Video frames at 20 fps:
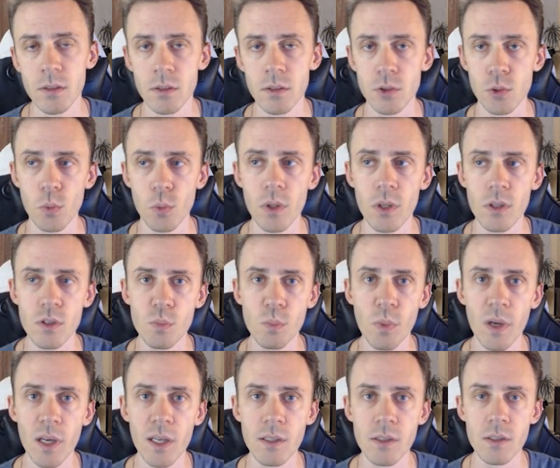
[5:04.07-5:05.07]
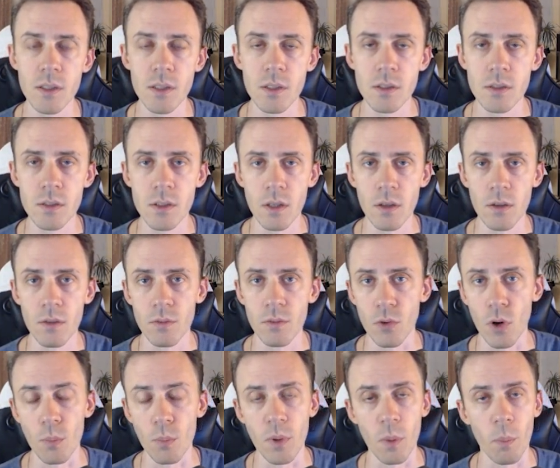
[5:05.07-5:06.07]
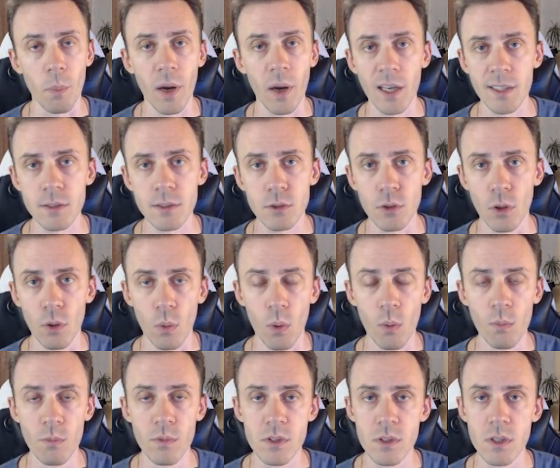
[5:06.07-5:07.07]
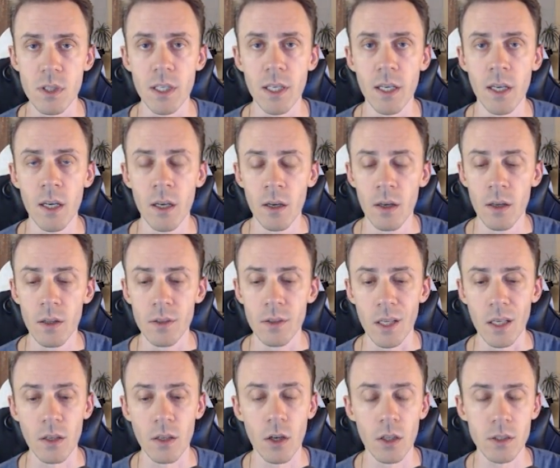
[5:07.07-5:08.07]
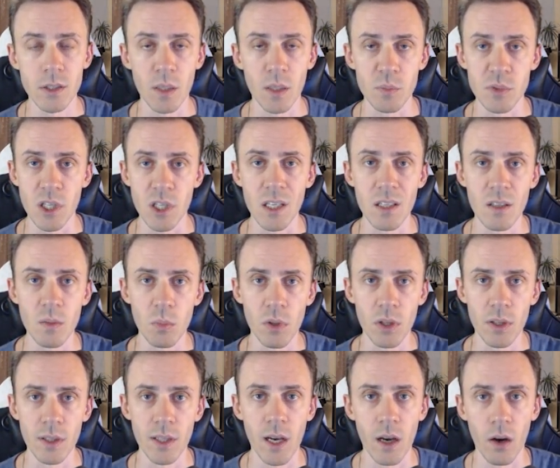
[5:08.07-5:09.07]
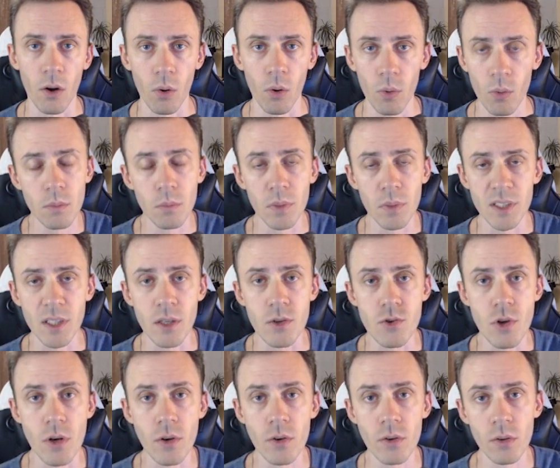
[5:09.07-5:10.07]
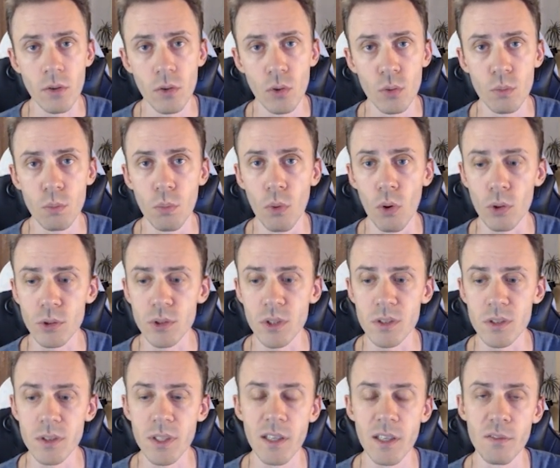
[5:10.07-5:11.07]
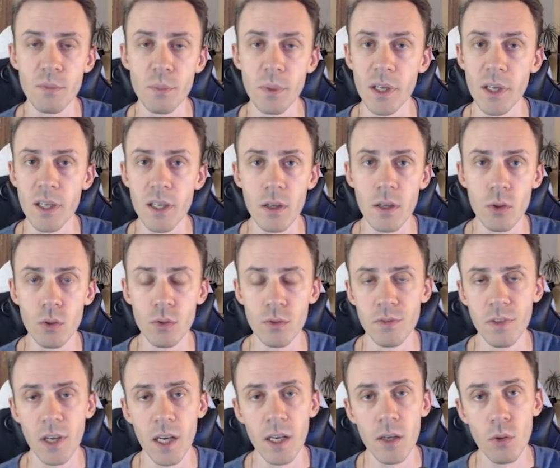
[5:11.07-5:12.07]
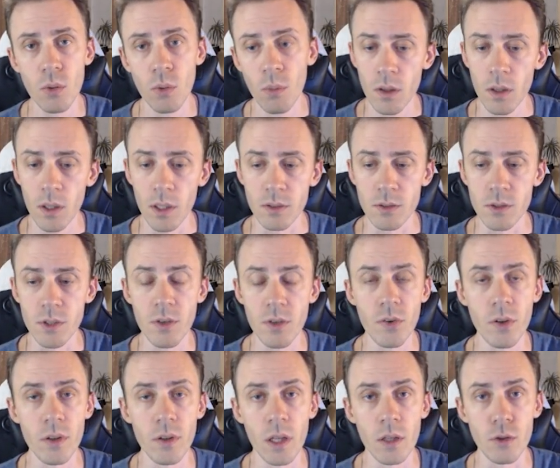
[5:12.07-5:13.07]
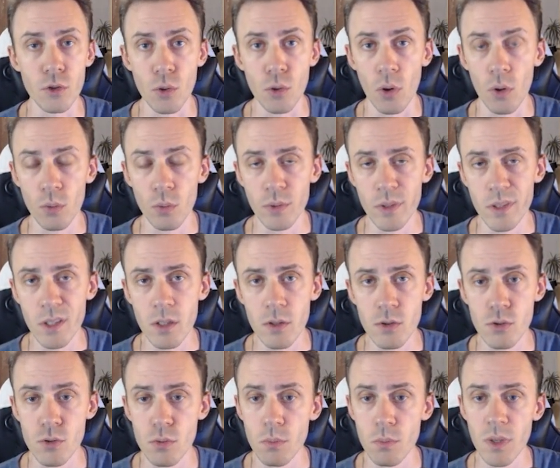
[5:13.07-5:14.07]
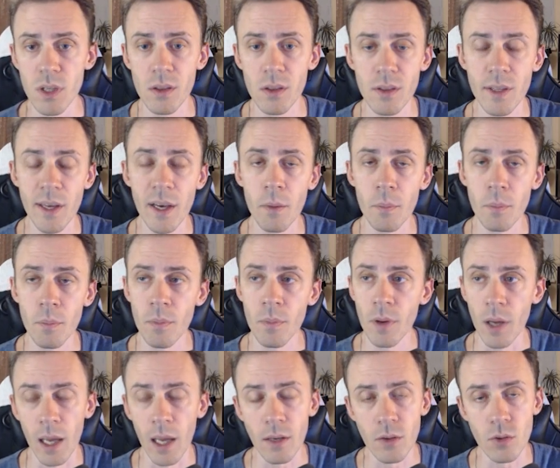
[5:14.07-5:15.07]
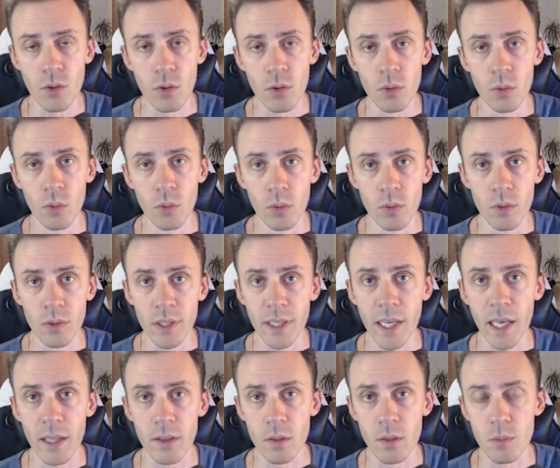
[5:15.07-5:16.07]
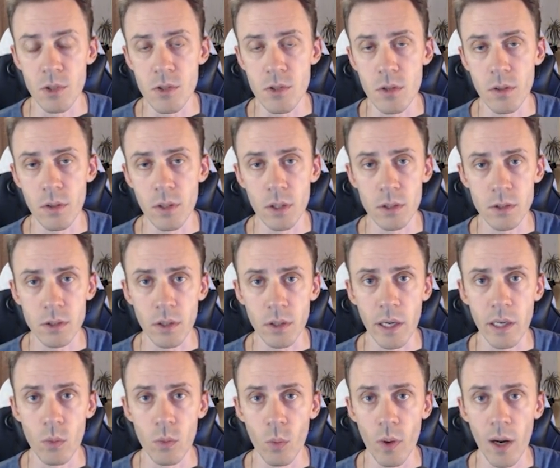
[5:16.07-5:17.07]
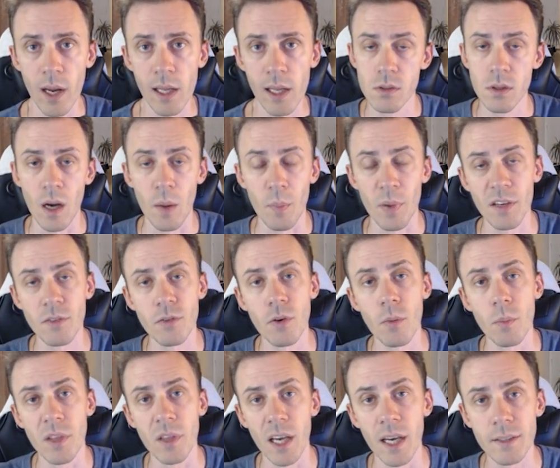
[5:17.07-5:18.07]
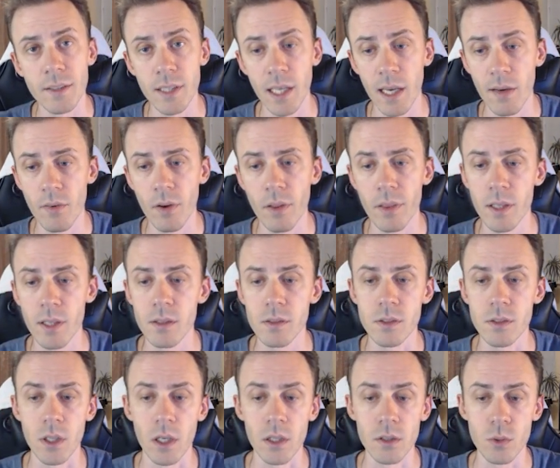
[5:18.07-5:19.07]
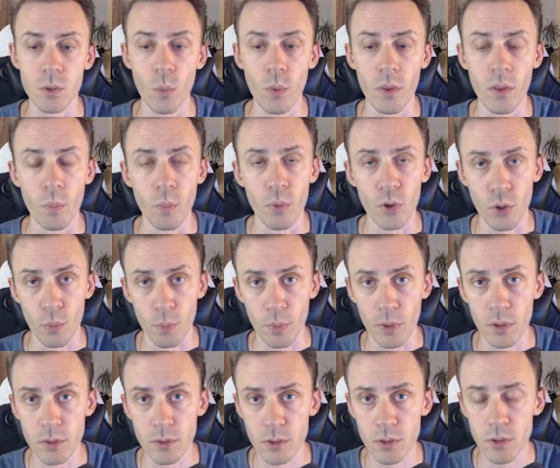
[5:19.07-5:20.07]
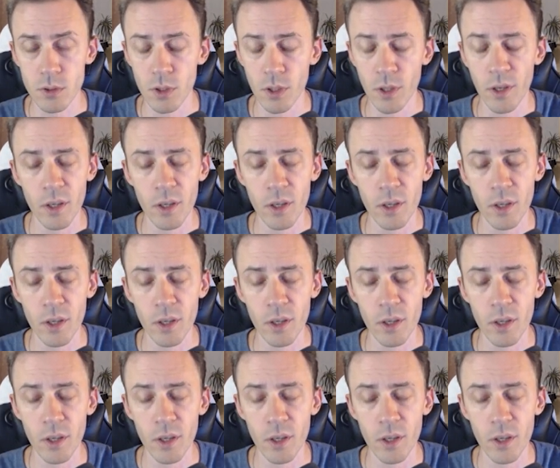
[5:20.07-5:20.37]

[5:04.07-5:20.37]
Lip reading: Twitter spaces from the past, so obviously they're not obtainable now. But in general, loot boxes give pretty good value, considering that you only need to mint them and you get the materials right away. Apart from that, everything starts with the purples.